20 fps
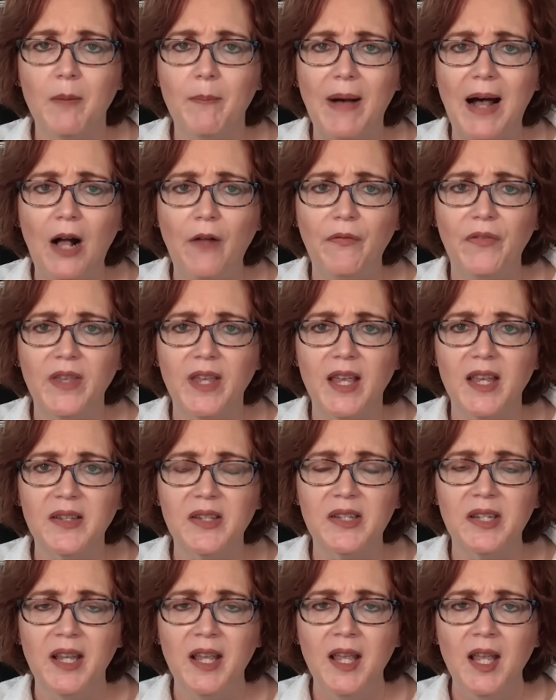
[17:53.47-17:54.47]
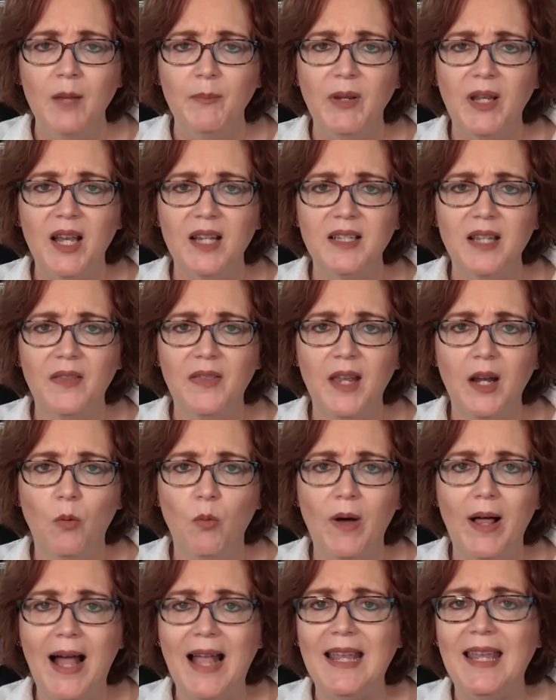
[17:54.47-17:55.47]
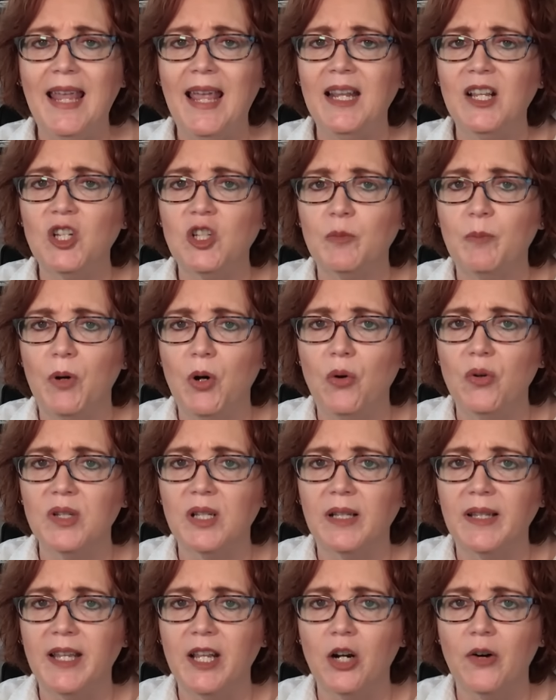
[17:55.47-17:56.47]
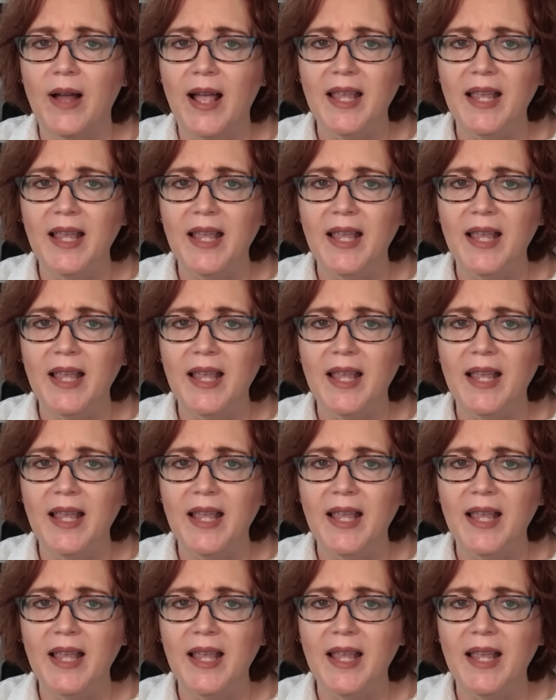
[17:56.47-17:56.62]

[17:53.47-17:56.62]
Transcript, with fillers: about this because they think, well, I can't expose a leader.